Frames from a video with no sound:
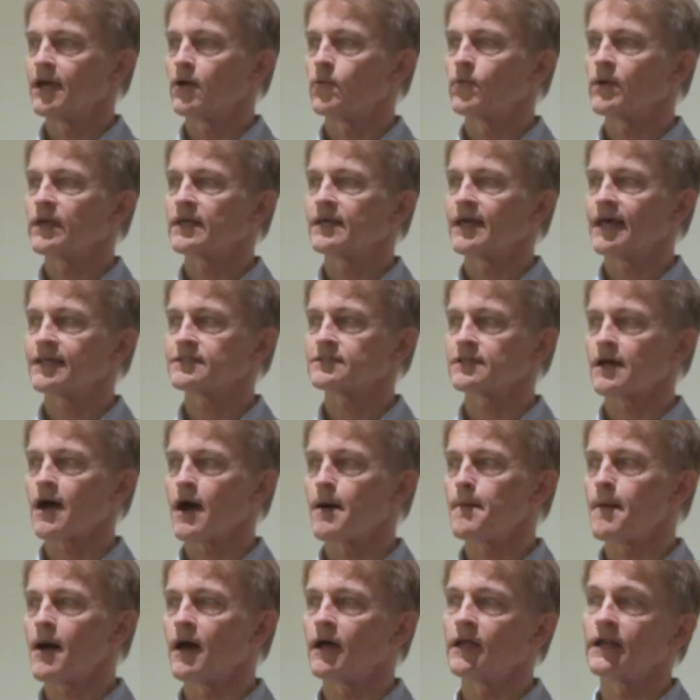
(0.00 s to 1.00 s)
we get
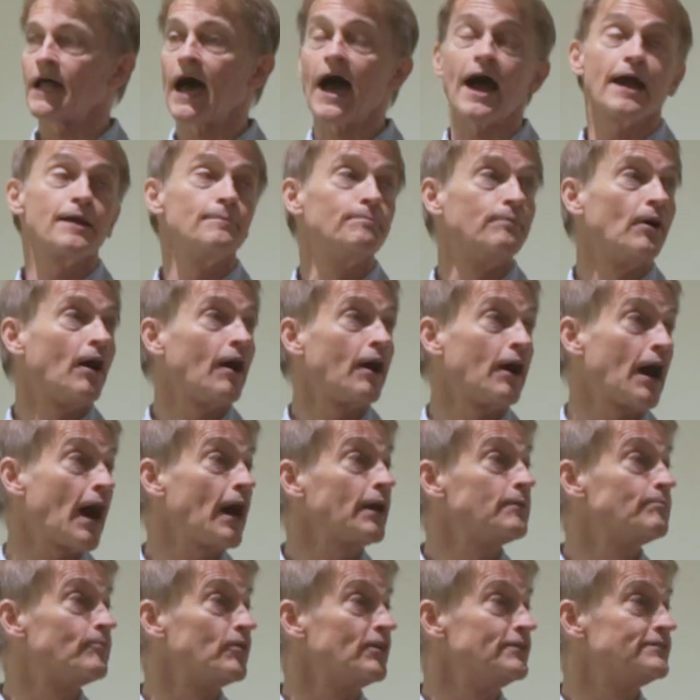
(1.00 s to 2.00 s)
a
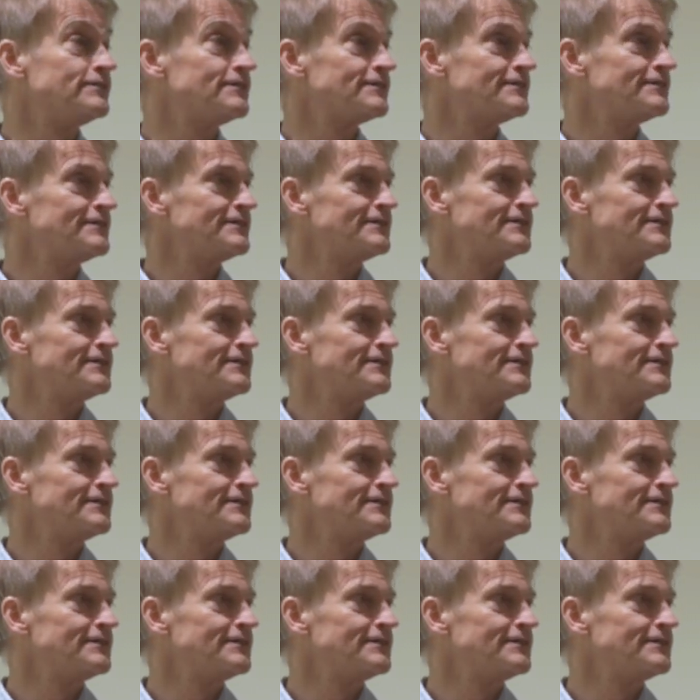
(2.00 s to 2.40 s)
hybrid,